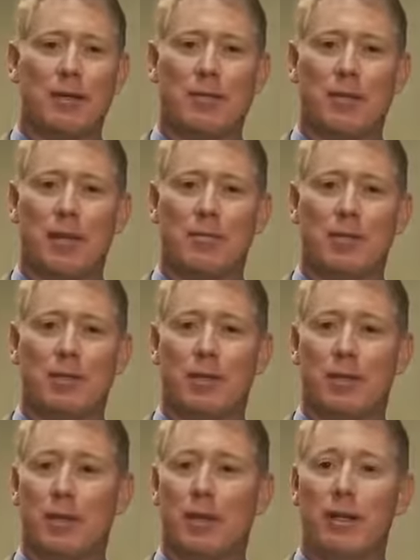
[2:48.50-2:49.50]
very
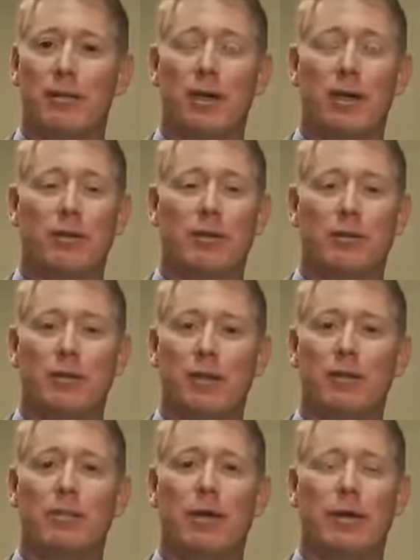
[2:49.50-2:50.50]
skeptical that anybody would
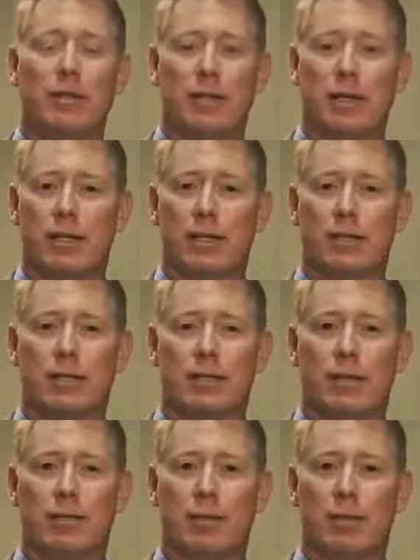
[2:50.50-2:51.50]
feel better taking a
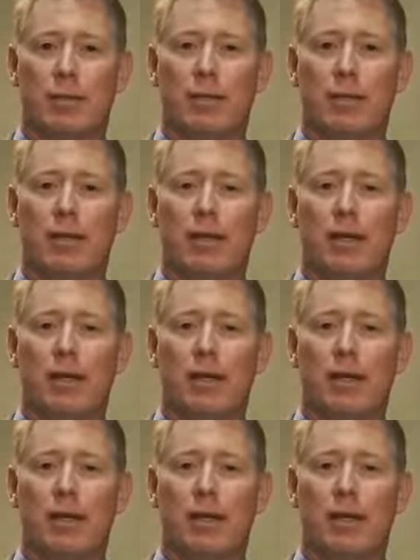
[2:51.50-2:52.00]
supplement.